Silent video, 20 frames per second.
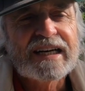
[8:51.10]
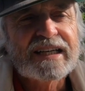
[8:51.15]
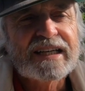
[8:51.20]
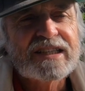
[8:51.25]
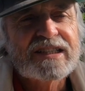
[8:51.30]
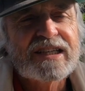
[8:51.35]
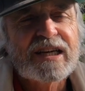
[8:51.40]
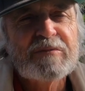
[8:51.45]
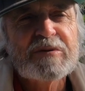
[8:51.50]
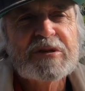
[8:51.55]

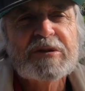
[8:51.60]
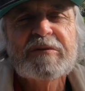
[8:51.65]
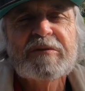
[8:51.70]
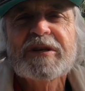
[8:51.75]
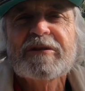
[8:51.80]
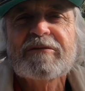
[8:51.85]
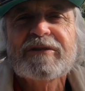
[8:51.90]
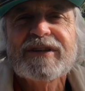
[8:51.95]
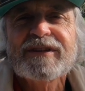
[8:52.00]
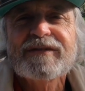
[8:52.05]
seems to
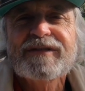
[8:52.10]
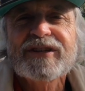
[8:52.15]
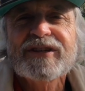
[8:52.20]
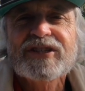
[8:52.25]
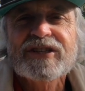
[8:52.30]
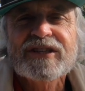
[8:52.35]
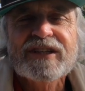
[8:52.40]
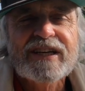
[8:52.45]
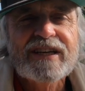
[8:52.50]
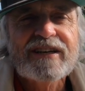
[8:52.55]
be when the
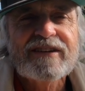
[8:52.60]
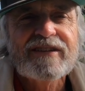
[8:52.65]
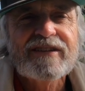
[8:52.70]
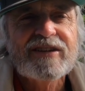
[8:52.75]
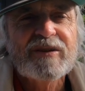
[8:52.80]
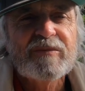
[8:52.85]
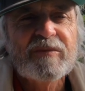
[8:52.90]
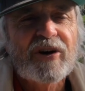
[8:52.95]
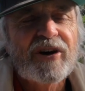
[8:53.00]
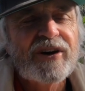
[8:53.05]
fish are there and
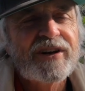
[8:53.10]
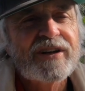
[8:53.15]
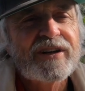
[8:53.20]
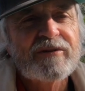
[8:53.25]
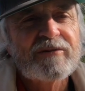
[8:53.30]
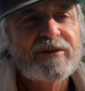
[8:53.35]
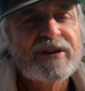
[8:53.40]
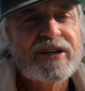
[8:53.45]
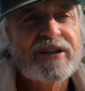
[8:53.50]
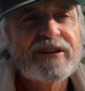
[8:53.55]
you're
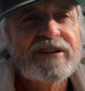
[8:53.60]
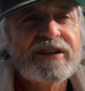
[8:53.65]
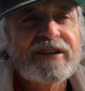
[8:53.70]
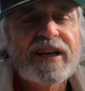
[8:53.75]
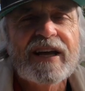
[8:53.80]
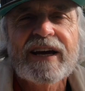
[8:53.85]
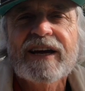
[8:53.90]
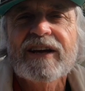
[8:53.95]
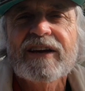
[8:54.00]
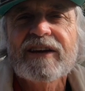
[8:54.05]
biting, well, you're
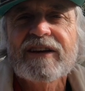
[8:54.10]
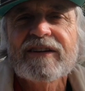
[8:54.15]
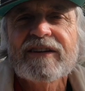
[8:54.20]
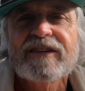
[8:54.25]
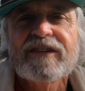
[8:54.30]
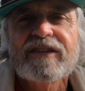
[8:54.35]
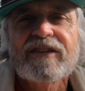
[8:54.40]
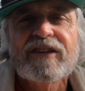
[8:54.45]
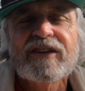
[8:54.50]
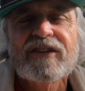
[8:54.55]
lucky
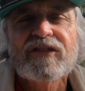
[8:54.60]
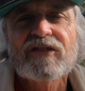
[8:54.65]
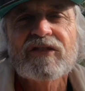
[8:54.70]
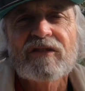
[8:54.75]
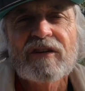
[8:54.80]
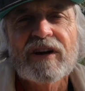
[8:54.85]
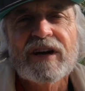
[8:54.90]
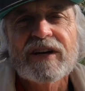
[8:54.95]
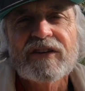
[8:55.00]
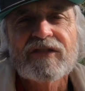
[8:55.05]
and that's
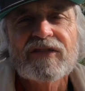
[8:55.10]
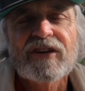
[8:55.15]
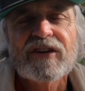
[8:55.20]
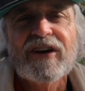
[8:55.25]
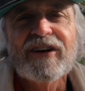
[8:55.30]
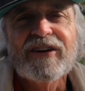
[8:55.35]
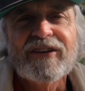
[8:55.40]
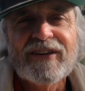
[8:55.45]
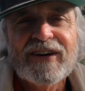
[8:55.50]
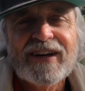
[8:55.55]
great. So
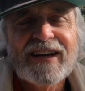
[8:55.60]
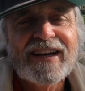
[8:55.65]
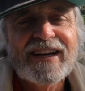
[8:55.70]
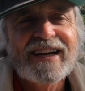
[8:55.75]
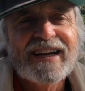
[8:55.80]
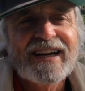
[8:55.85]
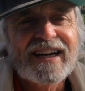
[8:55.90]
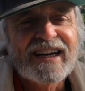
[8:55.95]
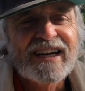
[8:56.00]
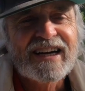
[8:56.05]

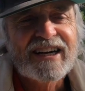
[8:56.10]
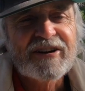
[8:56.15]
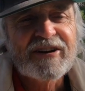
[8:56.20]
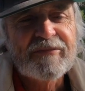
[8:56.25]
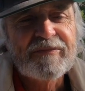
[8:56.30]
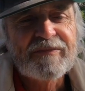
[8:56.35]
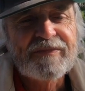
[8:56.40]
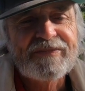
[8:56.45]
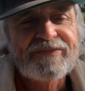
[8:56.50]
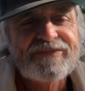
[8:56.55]

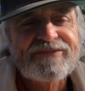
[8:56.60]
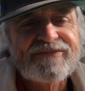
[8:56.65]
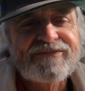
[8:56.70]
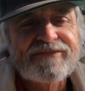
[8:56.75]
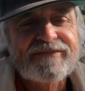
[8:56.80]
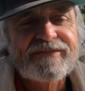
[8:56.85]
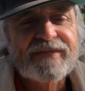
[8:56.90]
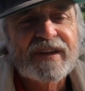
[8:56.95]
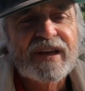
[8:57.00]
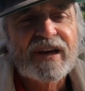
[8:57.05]

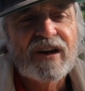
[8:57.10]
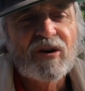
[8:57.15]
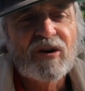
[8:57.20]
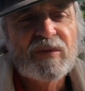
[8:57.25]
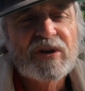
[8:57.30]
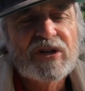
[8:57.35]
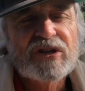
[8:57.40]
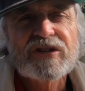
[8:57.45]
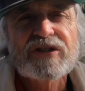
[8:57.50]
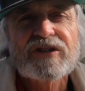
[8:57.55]
I'll
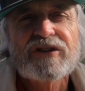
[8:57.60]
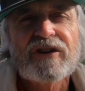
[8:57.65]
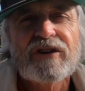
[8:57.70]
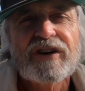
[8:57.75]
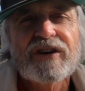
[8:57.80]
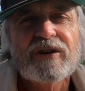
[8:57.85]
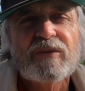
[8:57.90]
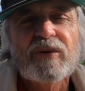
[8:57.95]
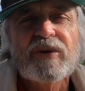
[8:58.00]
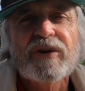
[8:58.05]
be just
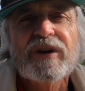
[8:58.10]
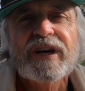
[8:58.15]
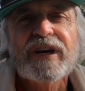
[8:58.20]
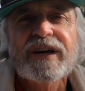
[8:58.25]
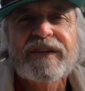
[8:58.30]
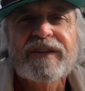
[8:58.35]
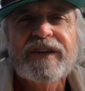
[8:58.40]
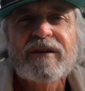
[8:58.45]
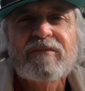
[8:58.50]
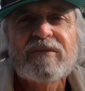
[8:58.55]
trying to work
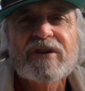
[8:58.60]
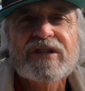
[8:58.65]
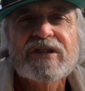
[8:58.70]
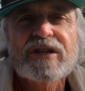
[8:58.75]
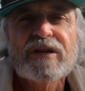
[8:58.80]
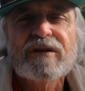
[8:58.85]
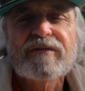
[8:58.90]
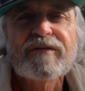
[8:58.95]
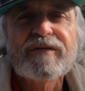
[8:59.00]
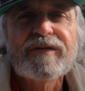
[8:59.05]
out that
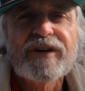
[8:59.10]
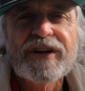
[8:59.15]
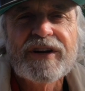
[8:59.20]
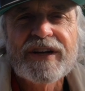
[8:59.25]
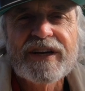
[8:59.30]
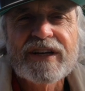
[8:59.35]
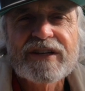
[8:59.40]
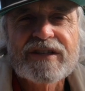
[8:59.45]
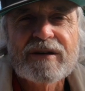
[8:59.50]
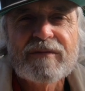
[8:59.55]
myself and
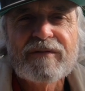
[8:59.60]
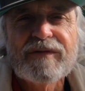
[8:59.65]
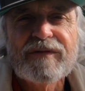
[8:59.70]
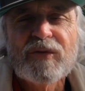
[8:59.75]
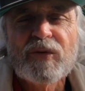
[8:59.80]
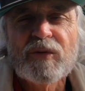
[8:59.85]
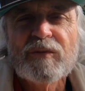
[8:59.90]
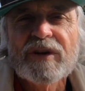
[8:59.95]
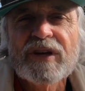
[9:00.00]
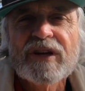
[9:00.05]
find out some
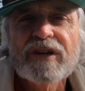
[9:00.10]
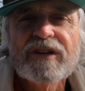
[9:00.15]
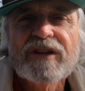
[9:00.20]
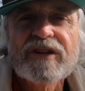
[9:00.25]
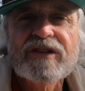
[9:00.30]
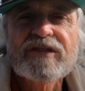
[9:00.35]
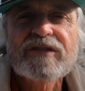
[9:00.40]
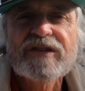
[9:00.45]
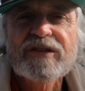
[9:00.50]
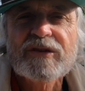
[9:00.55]
formula
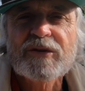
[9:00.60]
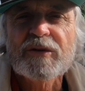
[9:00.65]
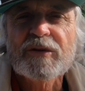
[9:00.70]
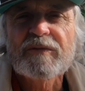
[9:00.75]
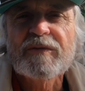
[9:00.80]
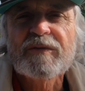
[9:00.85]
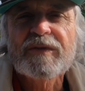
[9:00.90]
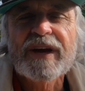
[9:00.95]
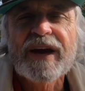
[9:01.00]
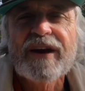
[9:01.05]
that sort
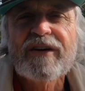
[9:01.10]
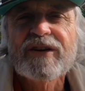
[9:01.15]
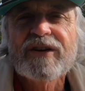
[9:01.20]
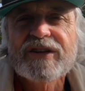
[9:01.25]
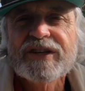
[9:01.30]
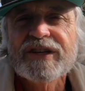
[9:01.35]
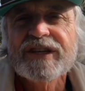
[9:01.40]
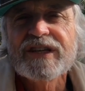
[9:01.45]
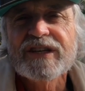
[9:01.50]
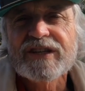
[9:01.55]
of
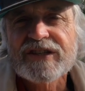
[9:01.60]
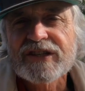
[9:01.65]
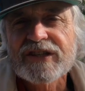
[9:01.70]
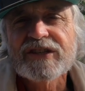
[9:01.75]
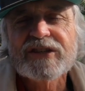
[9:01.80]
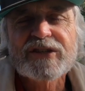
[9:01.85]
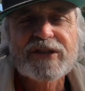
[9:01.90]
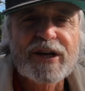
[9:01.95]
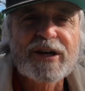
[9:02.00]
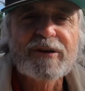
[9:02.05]
guarantees that
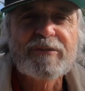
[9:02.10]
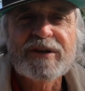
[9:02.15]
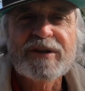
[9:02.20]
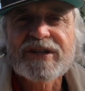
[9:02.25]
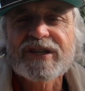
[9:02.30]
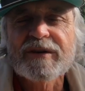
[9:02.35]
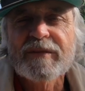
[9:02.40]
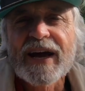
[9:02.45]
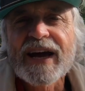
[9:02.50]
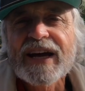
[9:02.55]
there's going to be
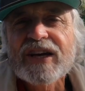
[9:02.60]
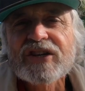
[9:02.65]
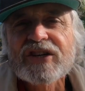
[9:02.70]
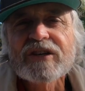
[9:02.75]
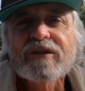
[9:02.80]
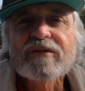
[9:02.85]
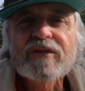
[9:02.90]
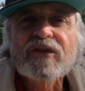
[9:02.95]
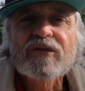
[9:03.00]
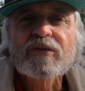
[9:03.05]
some
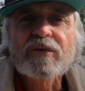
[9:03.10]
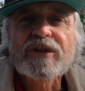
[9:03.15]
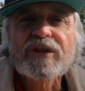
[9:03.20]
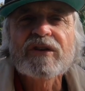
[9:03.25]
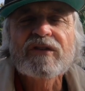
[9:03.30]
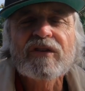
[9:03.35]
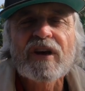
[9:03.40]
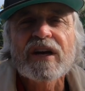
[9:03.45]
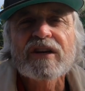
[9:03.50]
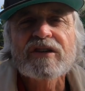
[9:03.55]
action, because when
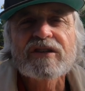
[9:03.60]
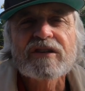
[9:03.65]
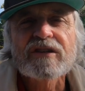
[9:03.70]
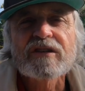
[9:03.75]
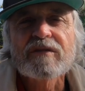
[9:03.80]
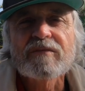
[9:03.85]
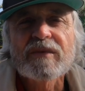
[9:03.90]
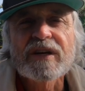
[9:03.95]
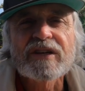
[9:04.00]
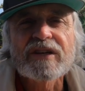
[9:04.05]
there's action
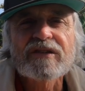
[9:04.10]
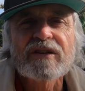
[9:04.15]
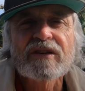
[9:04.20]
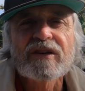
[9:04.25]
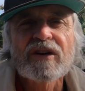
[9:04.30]
it makes a